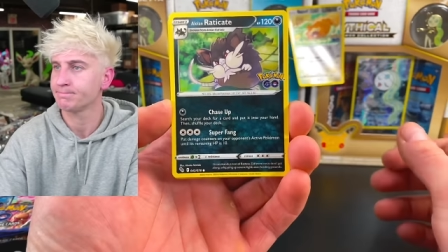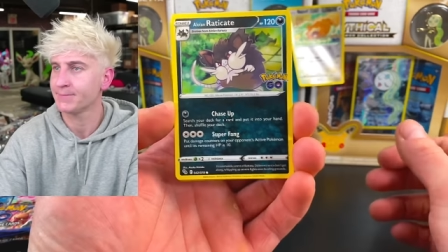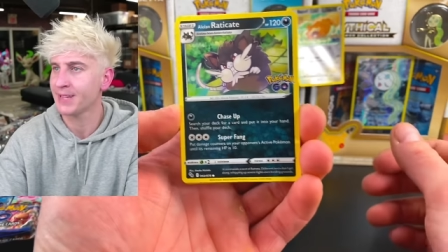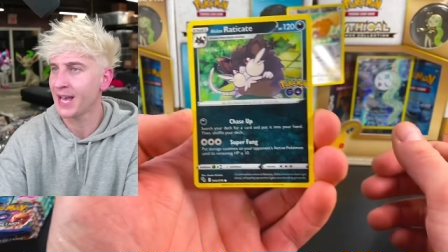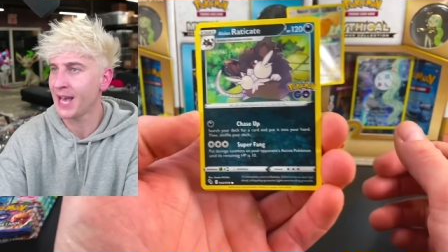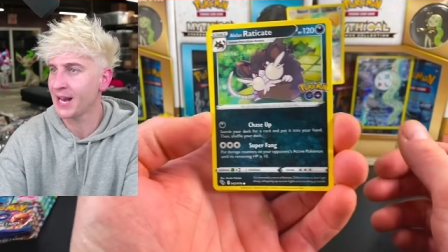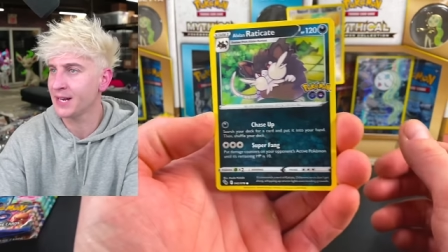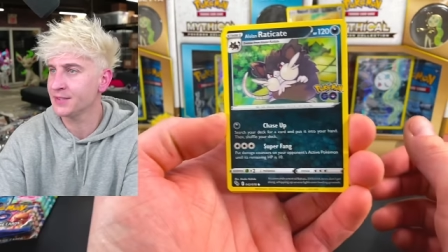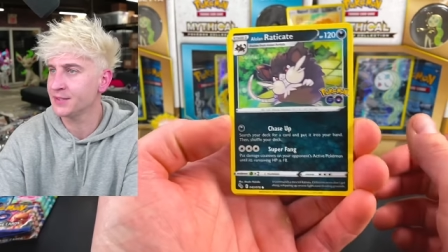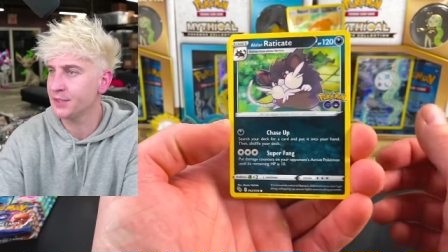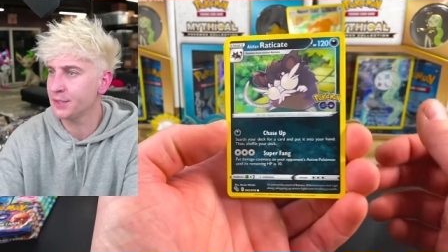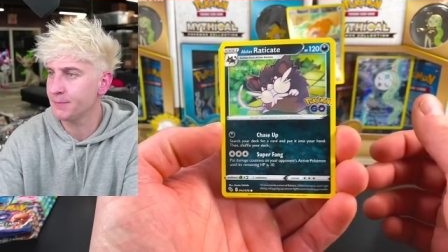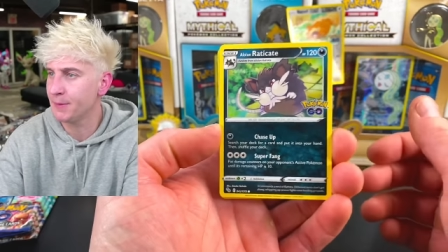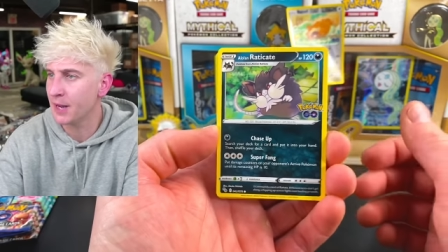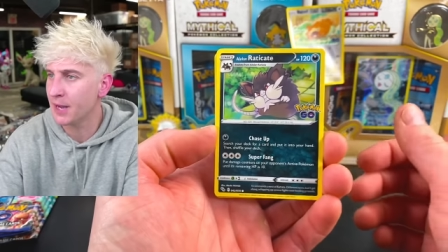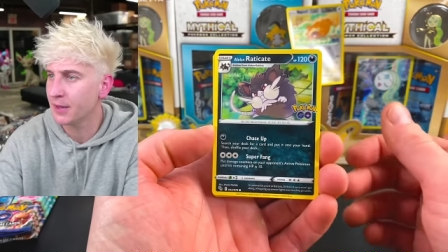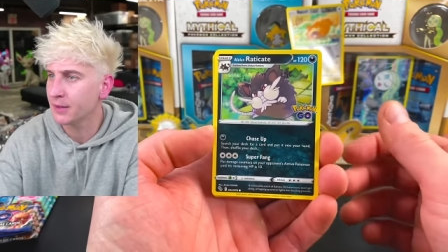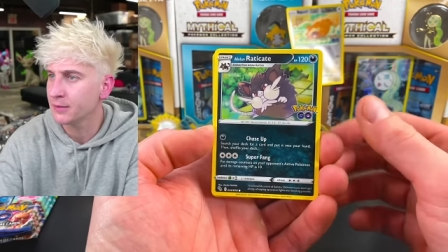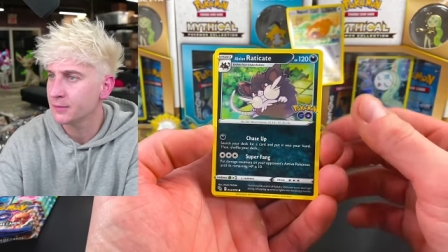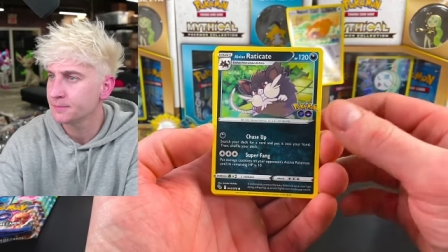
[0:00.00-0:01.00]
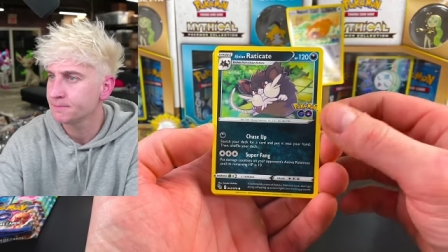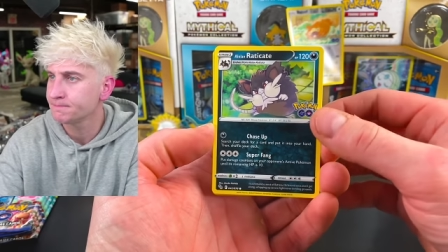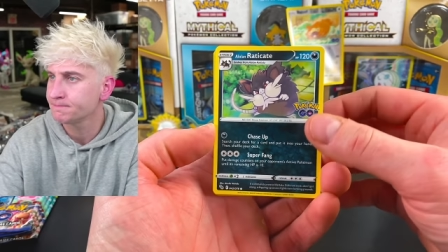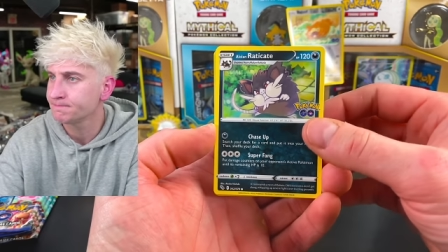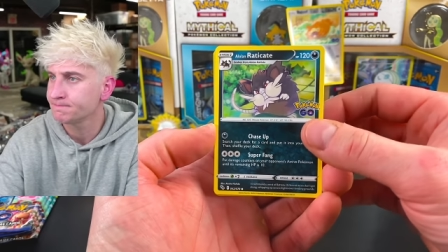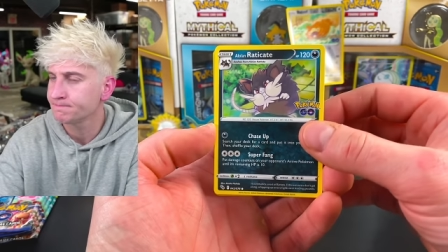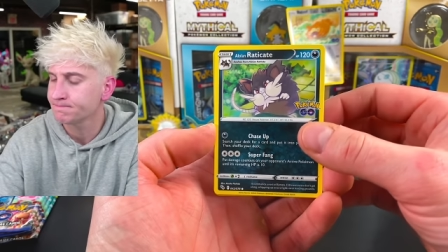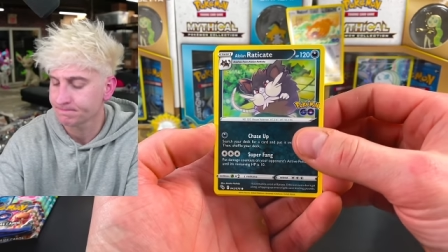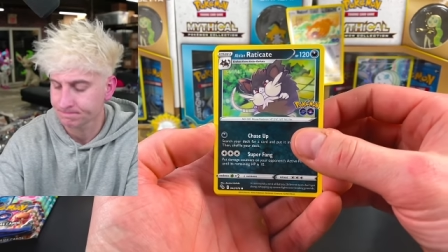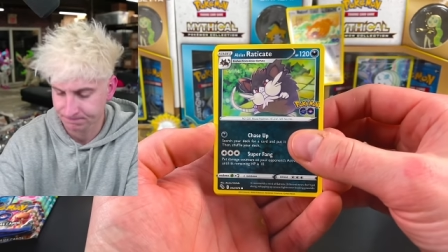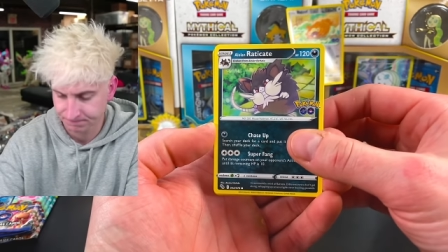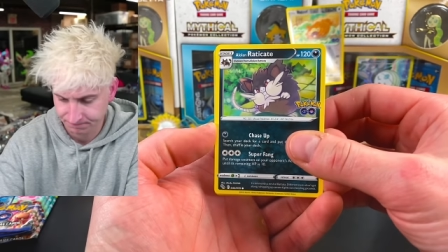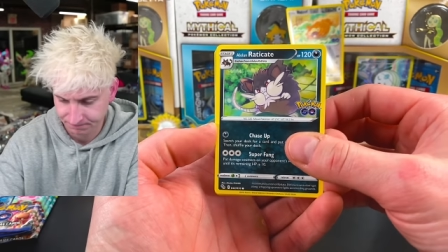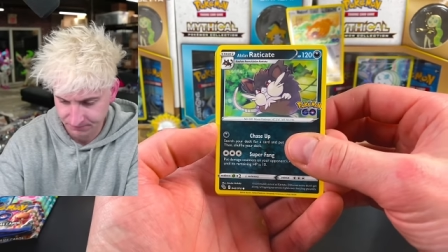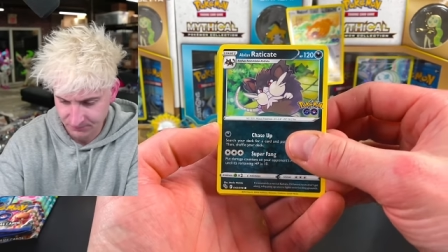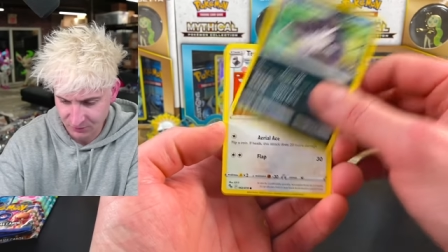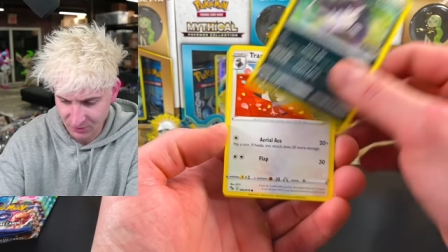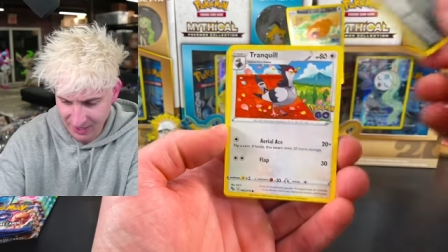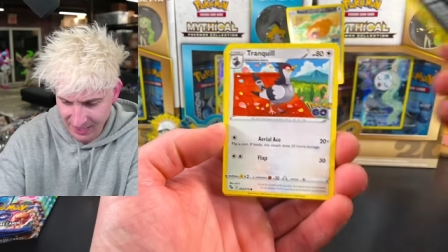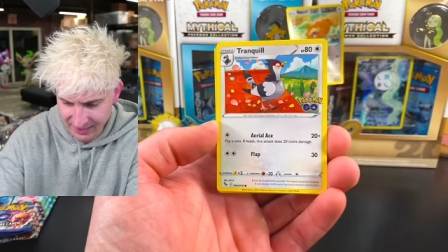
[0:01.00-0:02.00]
Add into the pile.
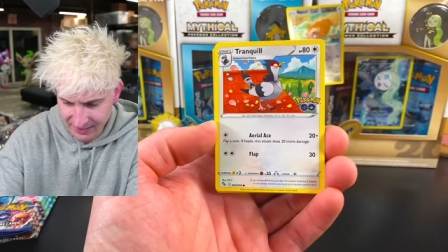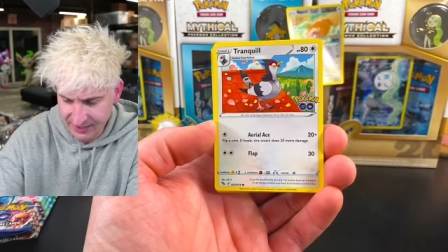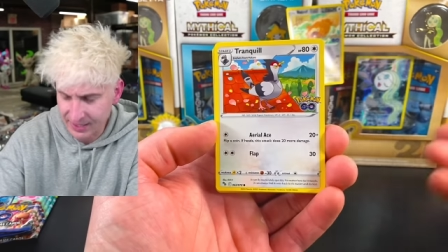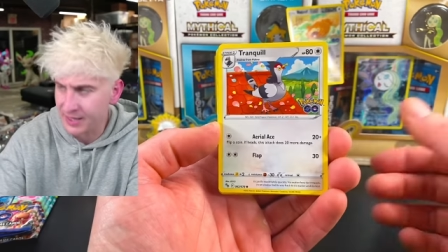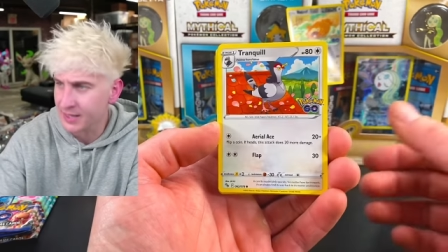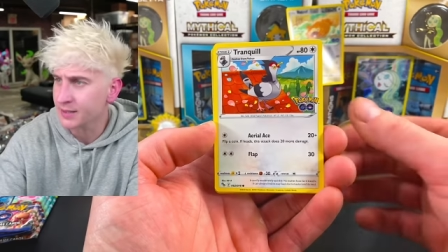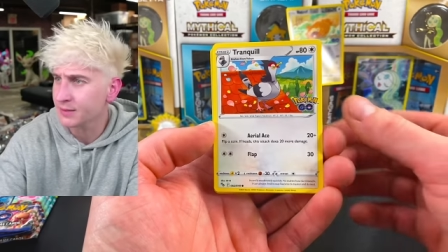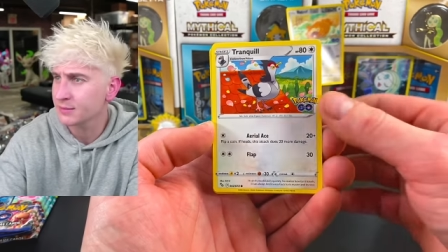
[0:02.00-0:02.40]
Raticate.